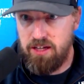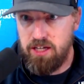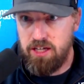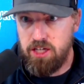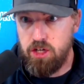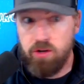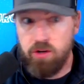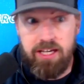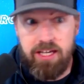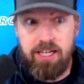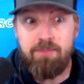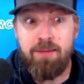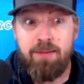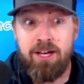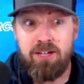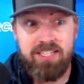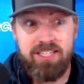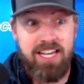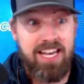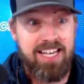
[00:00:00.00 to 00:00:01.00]
Your email
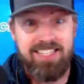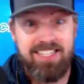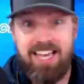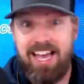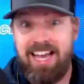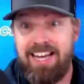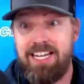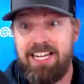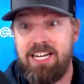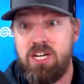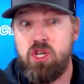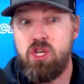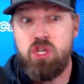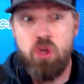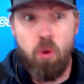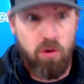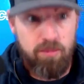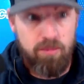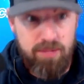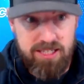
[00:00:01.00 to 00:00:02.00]
takes an
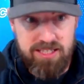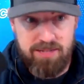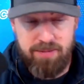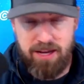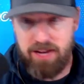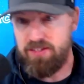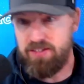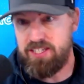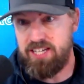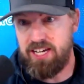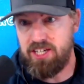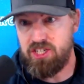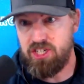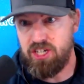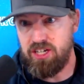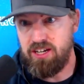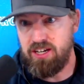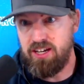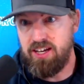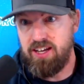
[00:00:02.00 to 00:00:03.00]
enormous amount of
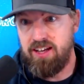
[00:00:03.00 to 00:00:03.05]
attention.